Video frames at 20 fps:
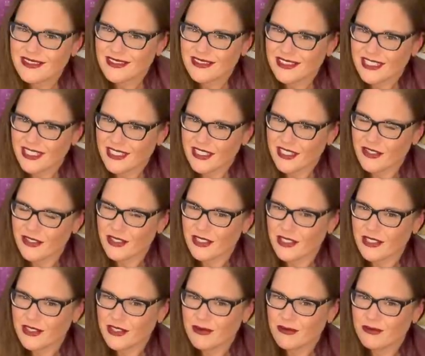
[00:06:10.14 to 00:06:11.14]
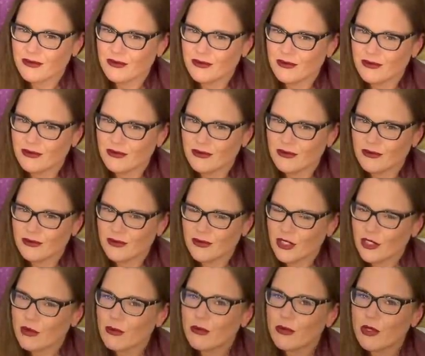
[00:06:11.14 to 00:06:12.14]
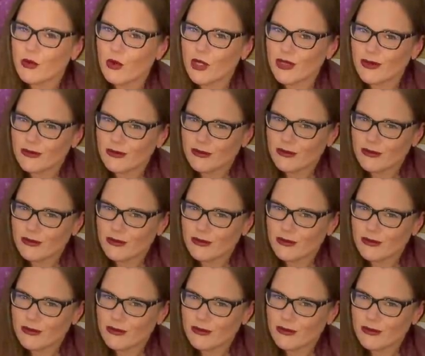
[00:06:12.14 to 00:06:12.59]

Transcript: Take care, guys. Be well.